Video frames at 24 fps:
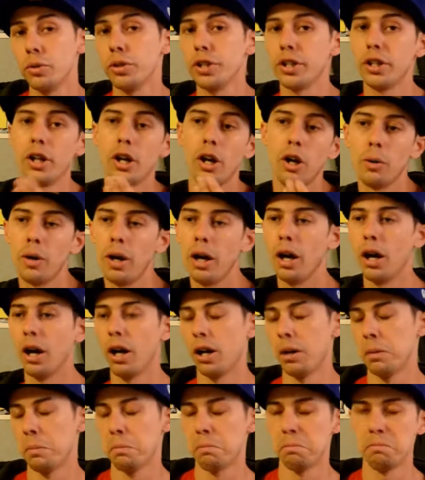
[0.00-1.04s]
You know.
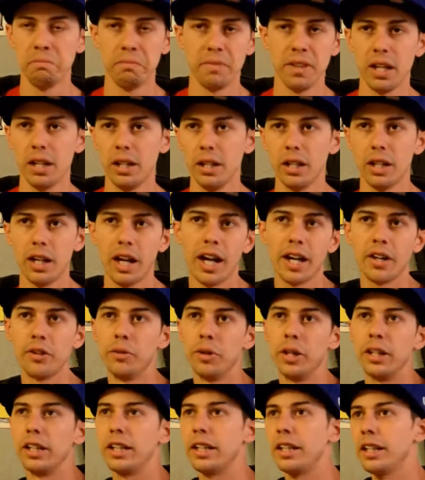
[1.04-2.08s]
Um, I'd
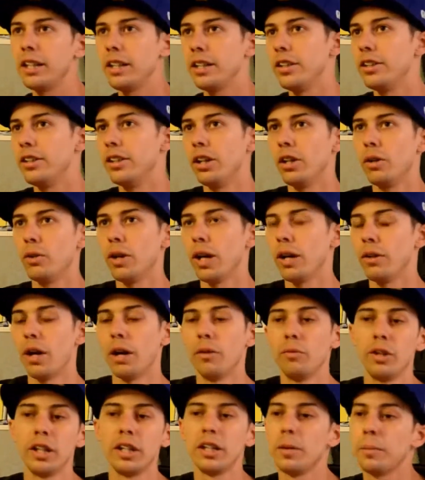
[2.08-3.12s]
really, you know, I, I,
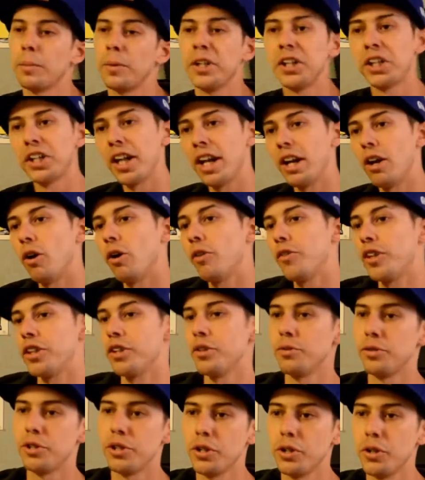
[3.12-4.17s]
really appreciate all that
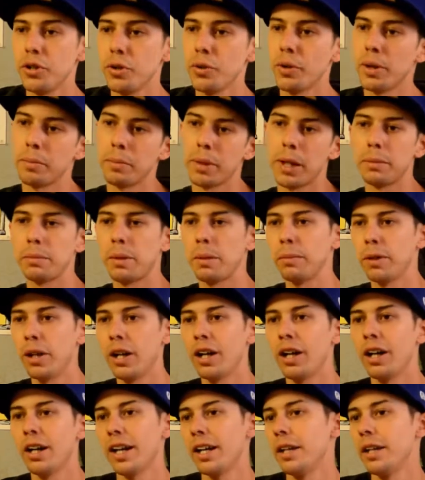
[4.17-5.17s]
you do and blah, blah, blah.